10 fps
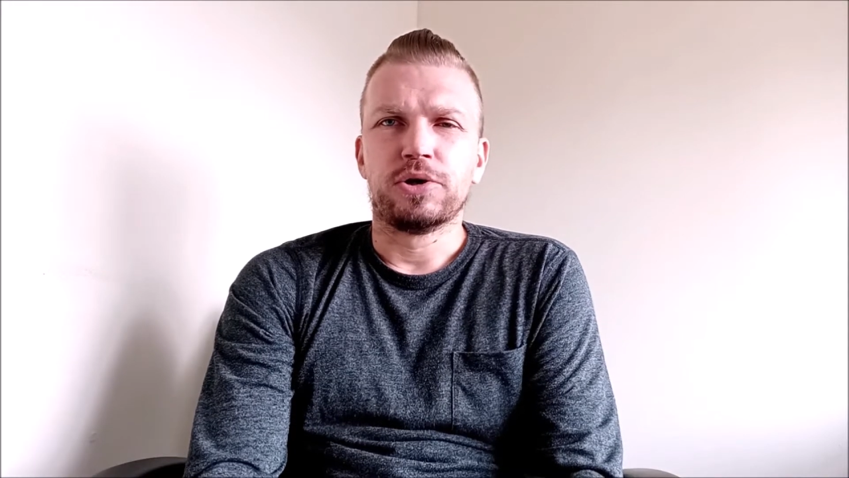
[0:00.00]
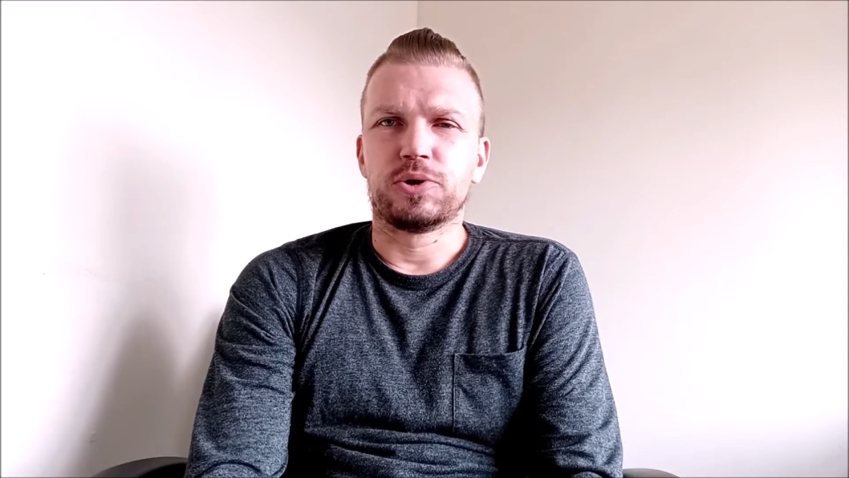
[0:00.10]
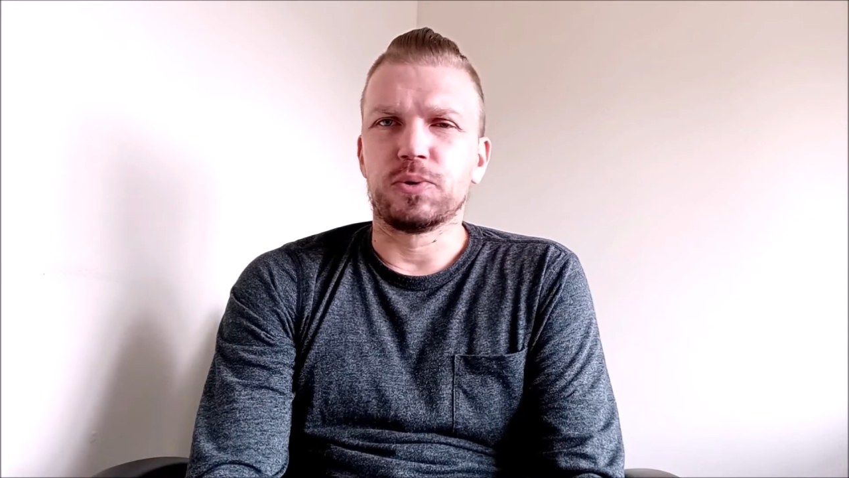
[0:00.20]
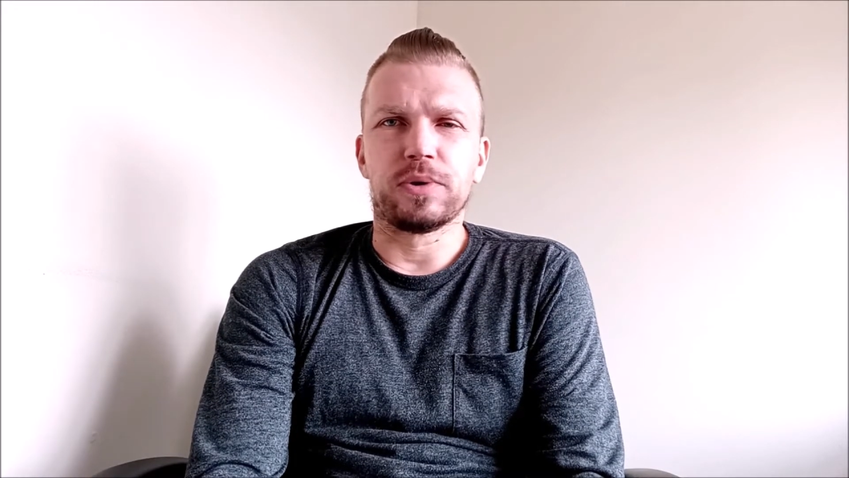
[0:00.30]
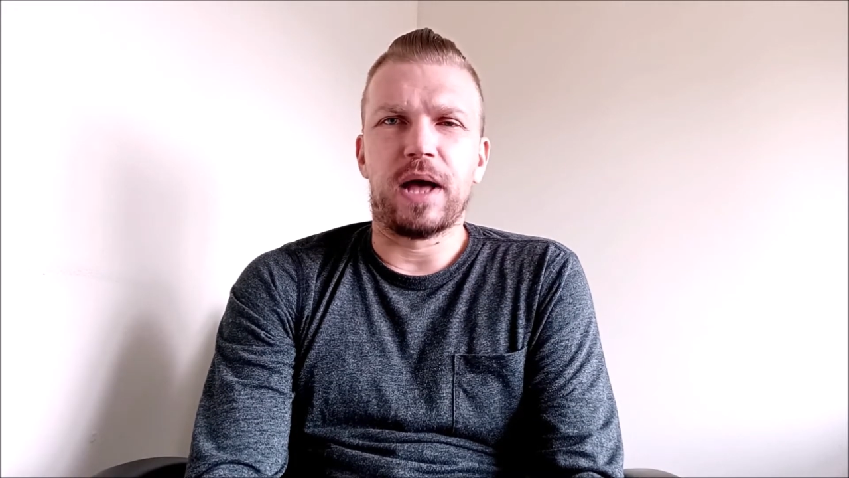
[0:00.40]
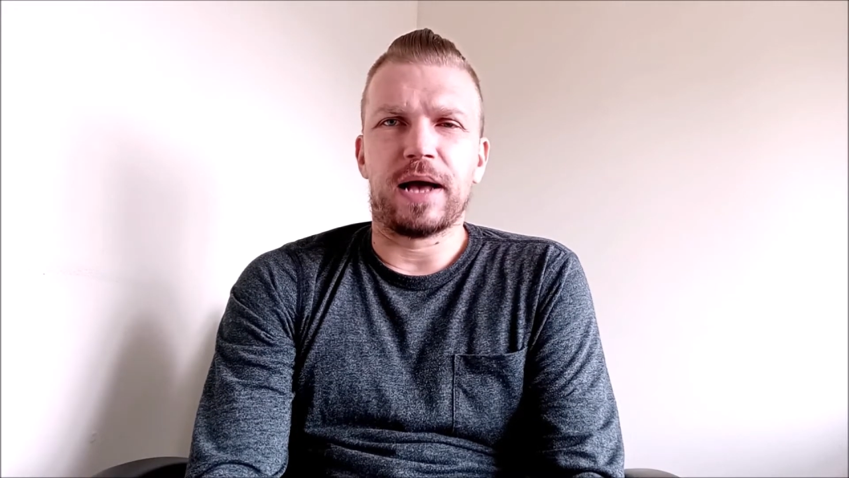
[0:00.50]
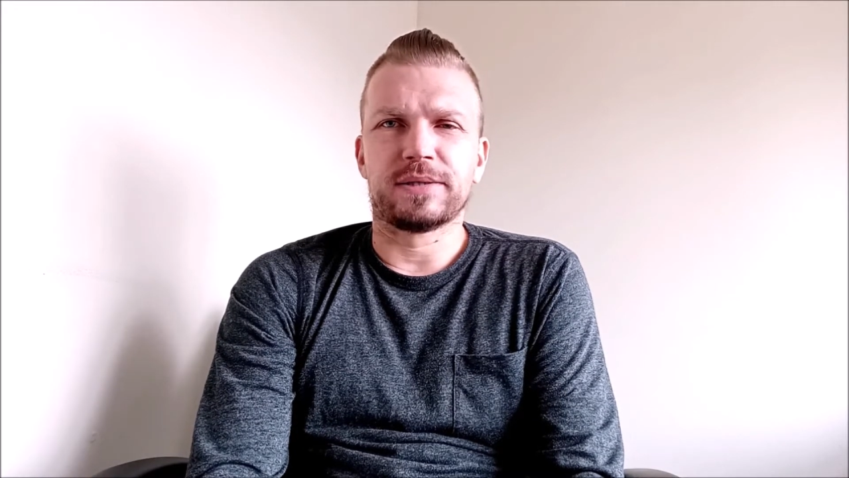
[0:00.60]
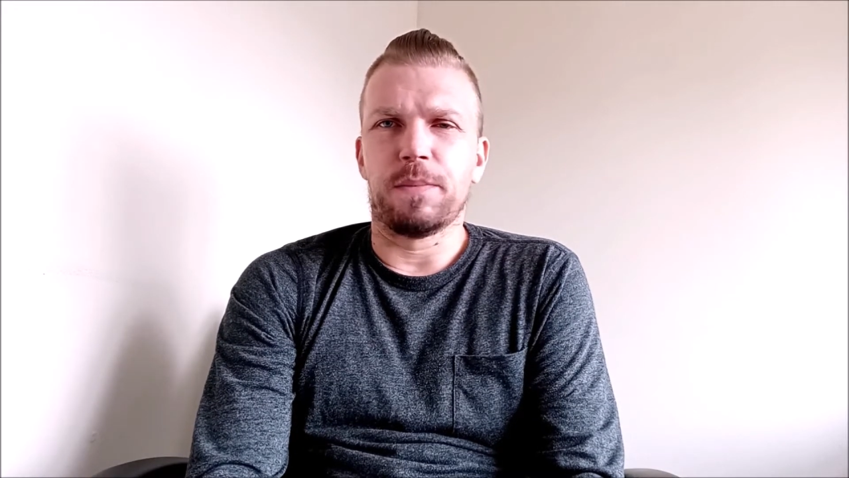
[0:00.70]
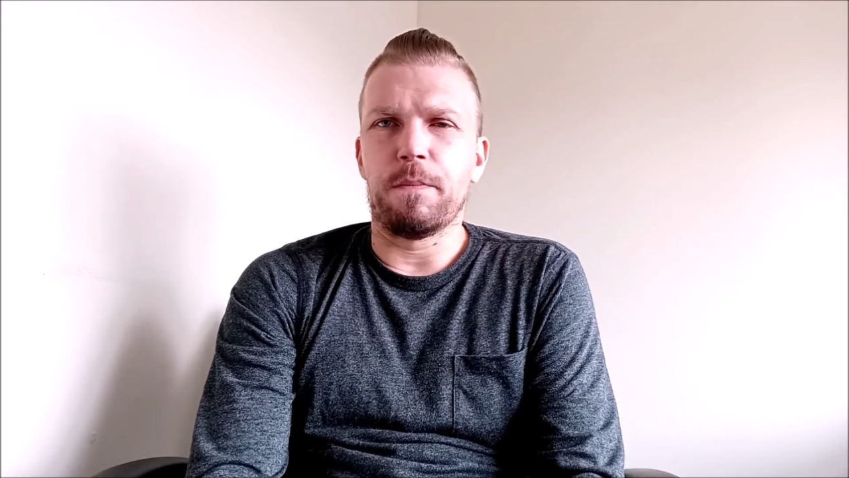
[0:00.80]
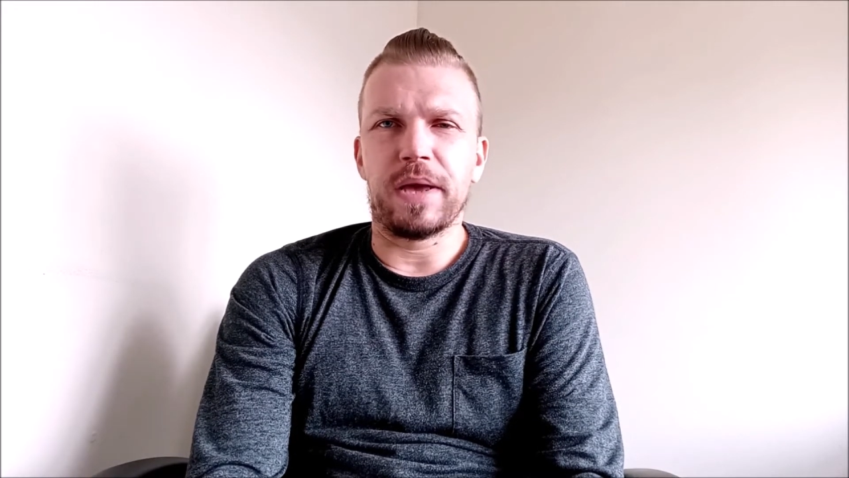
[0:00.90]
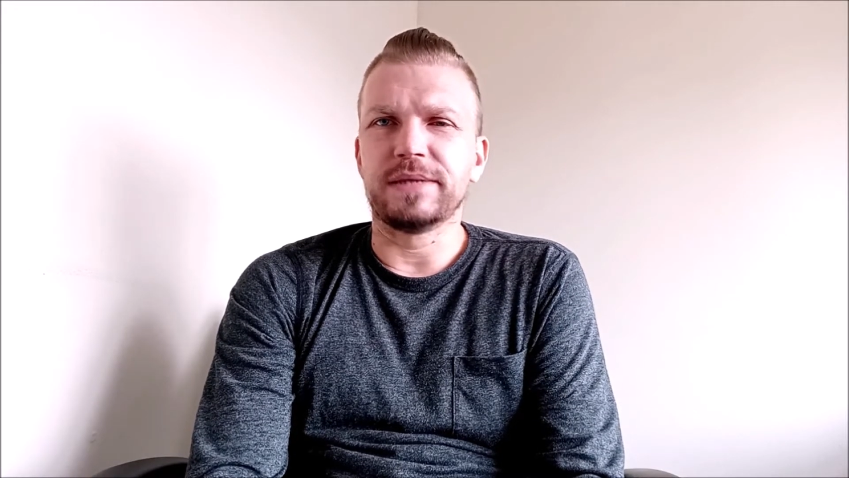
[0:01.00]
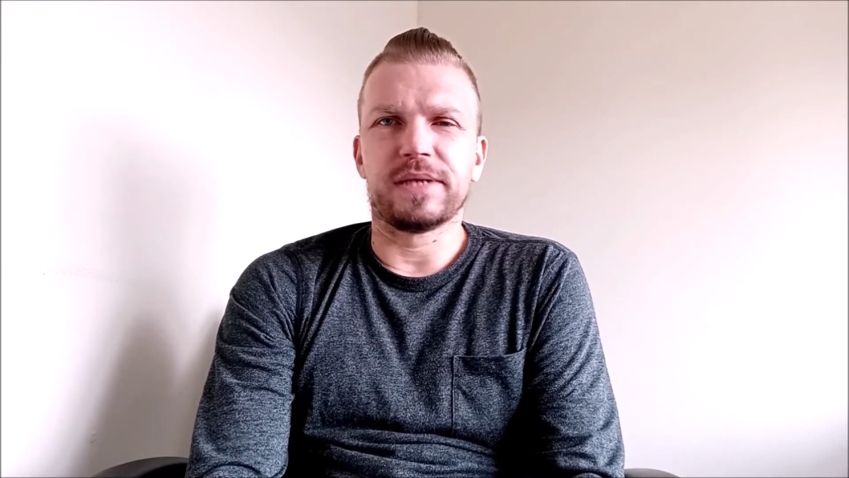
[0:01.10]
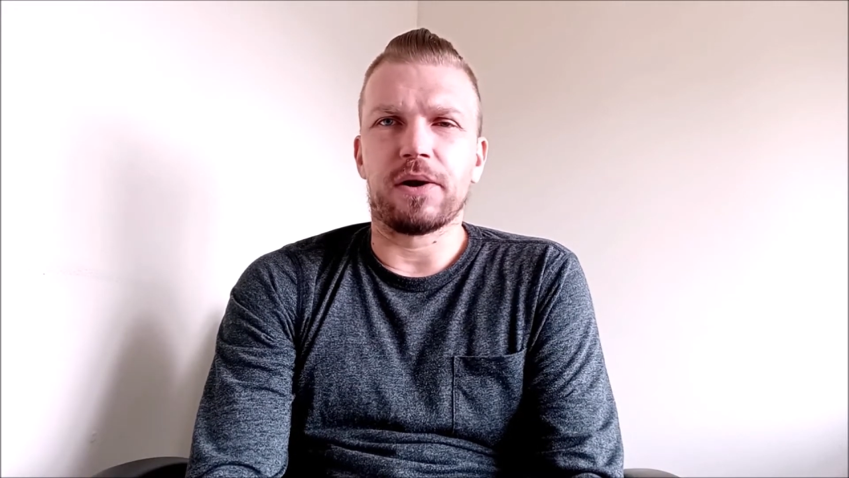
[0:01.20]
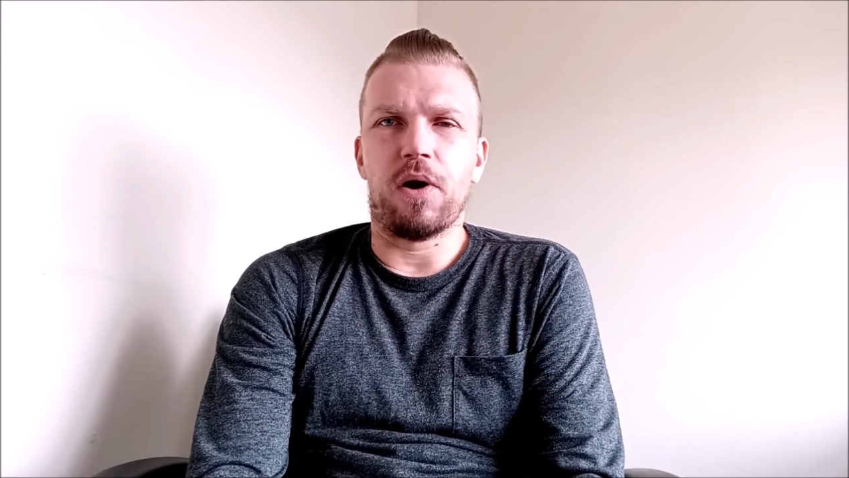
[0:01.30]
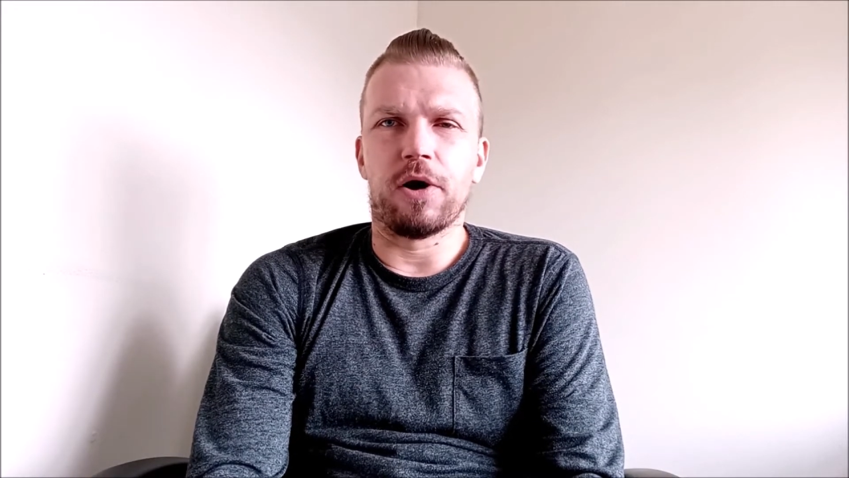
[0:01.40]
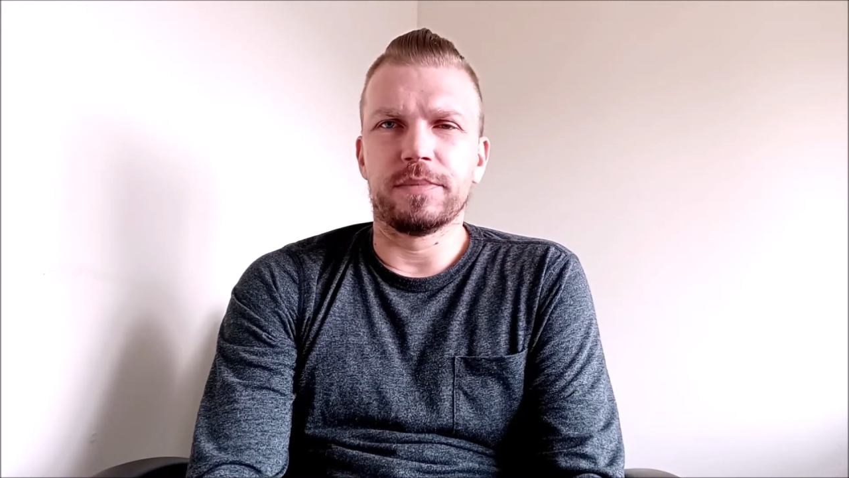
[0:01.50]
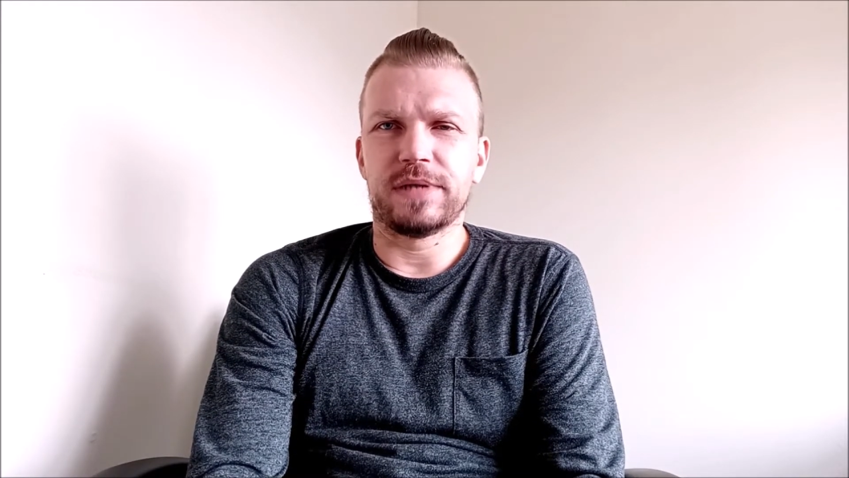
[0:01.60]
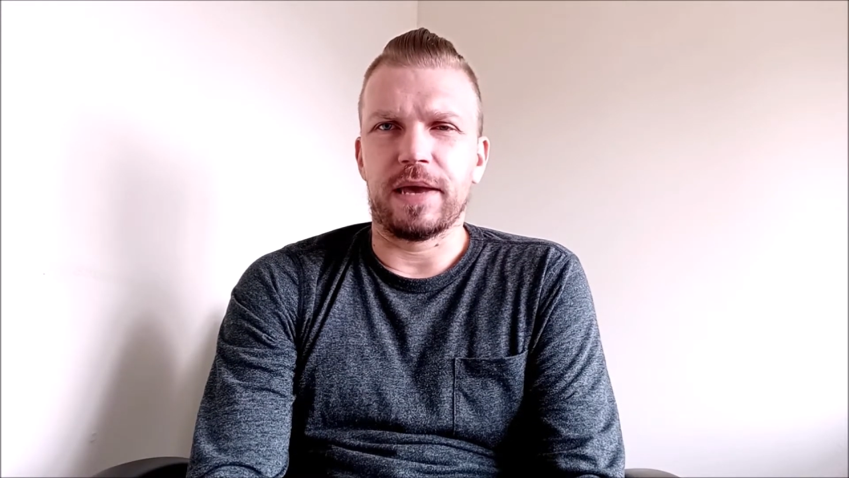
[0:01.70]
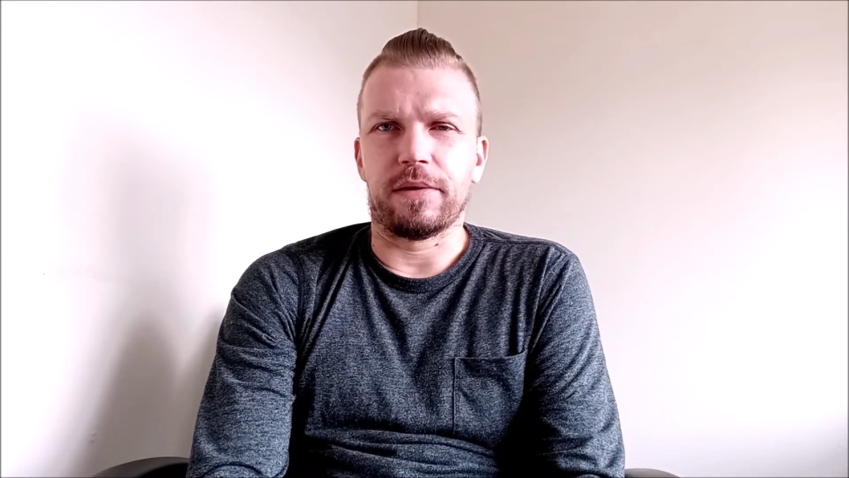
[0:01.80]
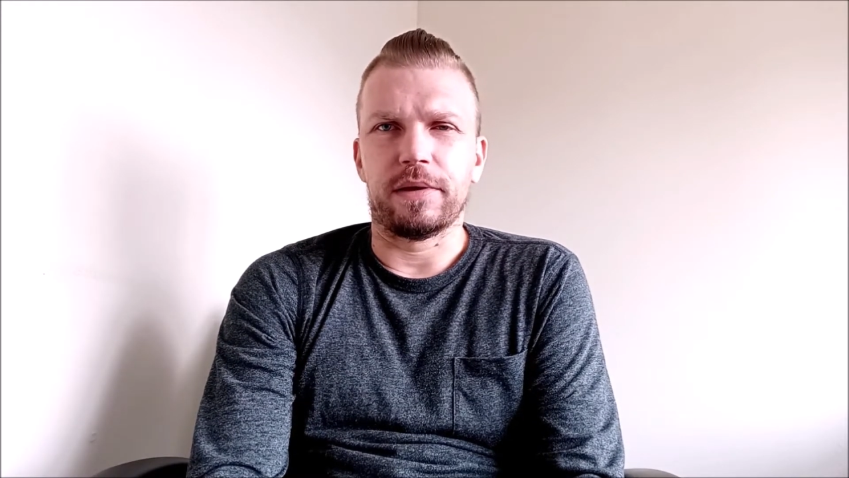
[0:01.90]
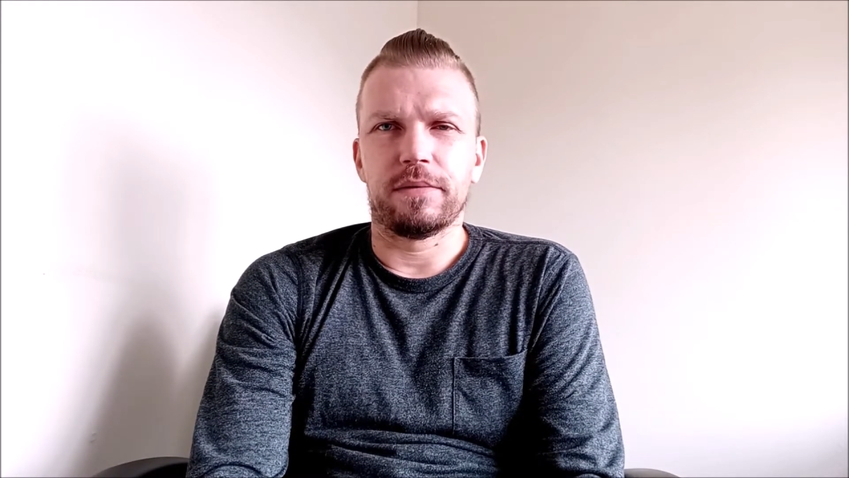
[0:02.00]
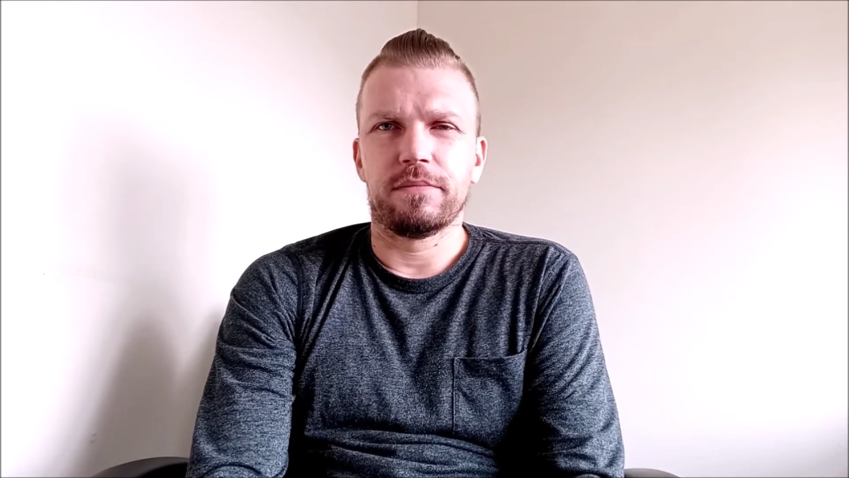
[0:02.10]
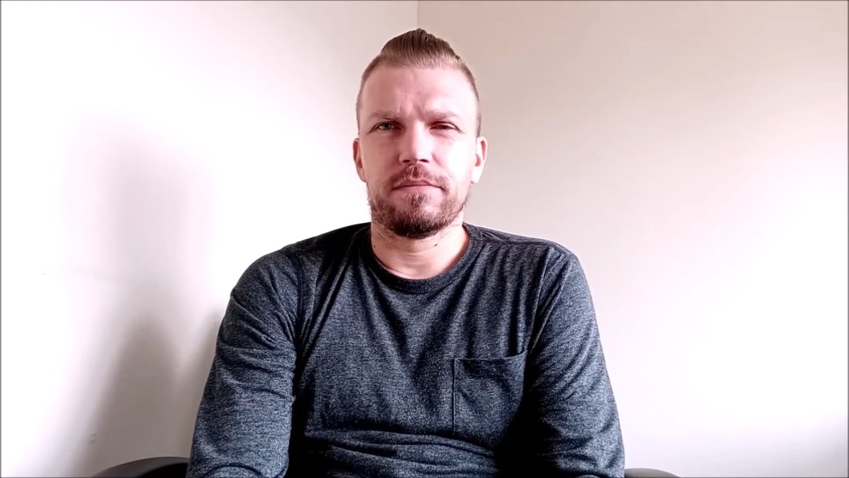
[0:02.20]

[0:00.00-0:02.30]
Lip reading: Drew Lock's amazing arm talent.